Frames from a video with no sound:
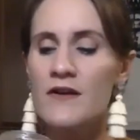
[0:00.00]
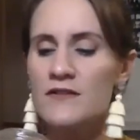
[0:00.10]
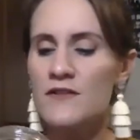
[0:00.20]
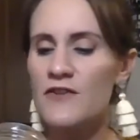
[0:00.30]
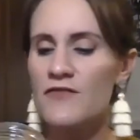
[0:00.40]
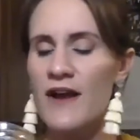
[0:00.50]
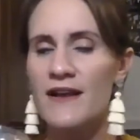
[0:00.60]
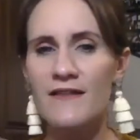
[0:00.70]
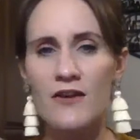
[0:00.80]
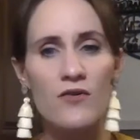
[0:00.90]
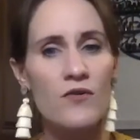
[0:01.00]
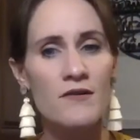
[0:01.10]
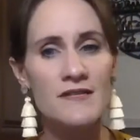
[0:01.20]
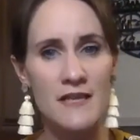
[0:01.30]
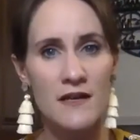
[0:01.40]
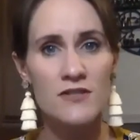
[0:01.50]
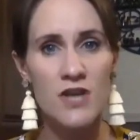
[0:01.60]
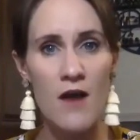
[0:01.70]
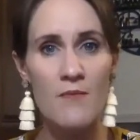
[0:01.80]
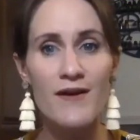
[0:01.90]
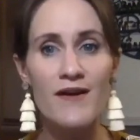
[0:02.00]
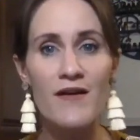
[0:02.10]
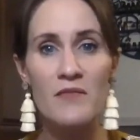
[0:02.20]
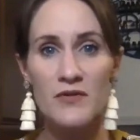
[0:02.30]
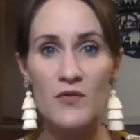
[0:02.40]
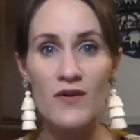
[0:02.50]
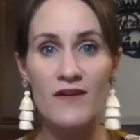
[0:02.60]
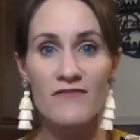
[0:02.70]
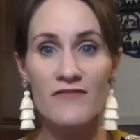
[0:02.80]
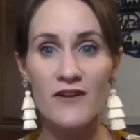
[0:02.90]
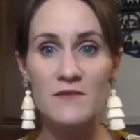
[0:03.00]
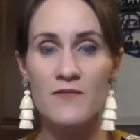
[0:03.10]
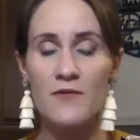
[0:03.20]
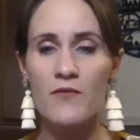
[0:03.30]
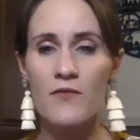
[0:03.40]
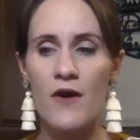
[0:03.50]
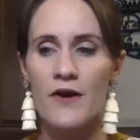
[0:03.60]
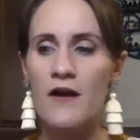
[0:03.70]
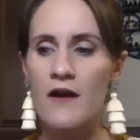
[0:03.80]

So if you're finding that your oils sit on top, put the oil in first before the water.